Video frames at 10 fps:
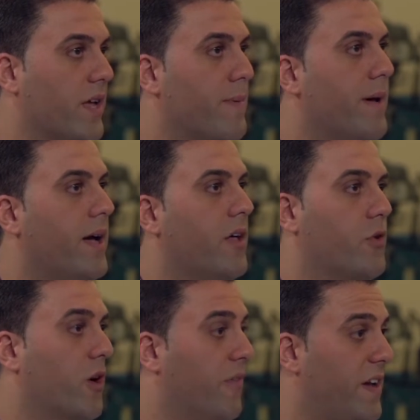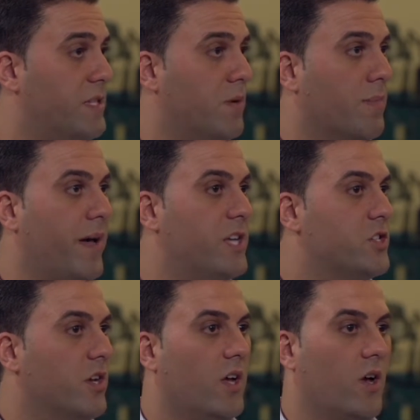email, through our Facebook page.
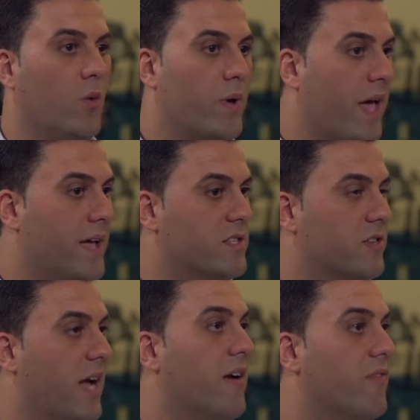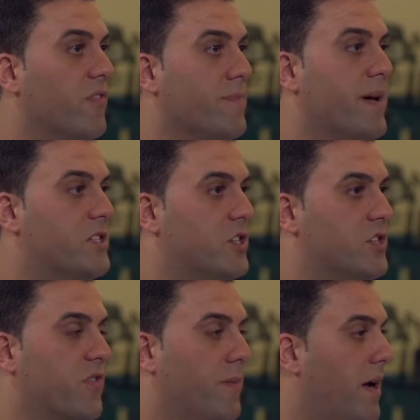We answer every message from